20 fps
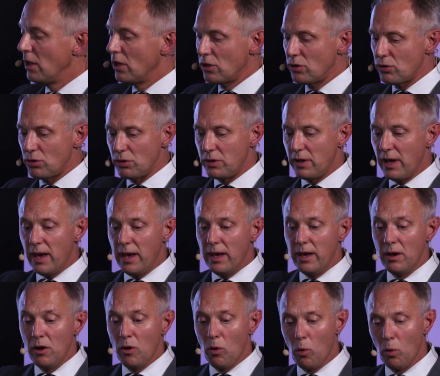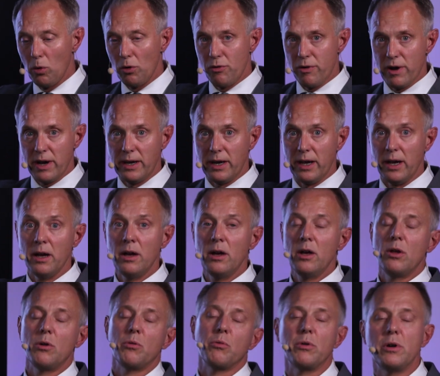Today, already,
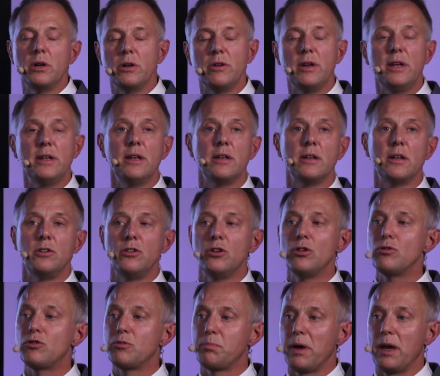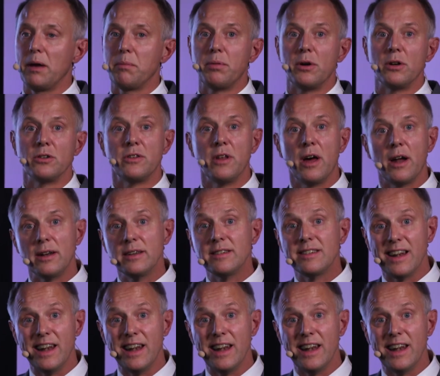we read in the newspapers there is